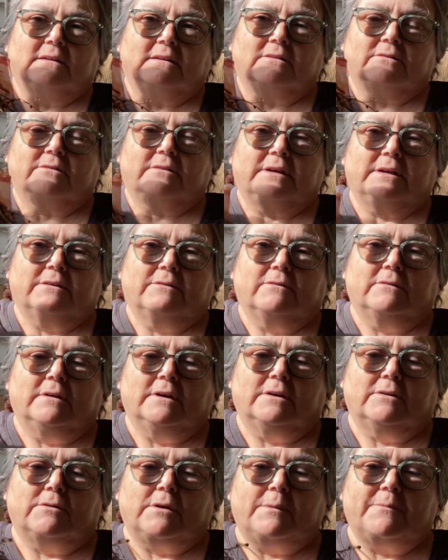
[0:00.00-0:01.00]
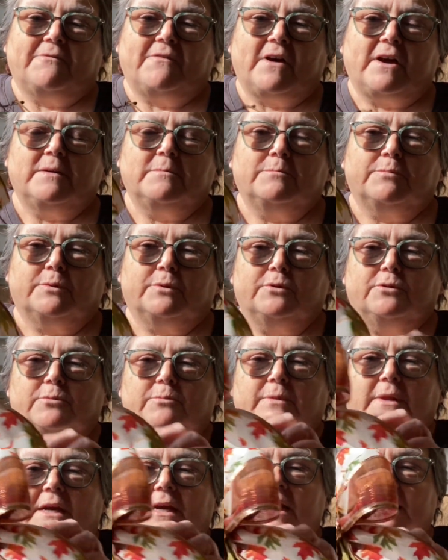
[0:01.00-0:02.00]
grape, grapevine
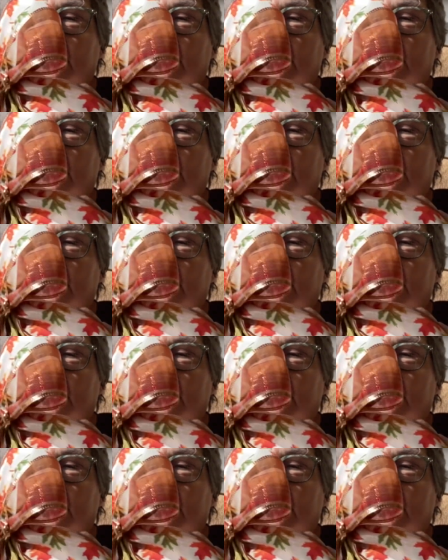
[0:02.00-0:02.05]
broom that I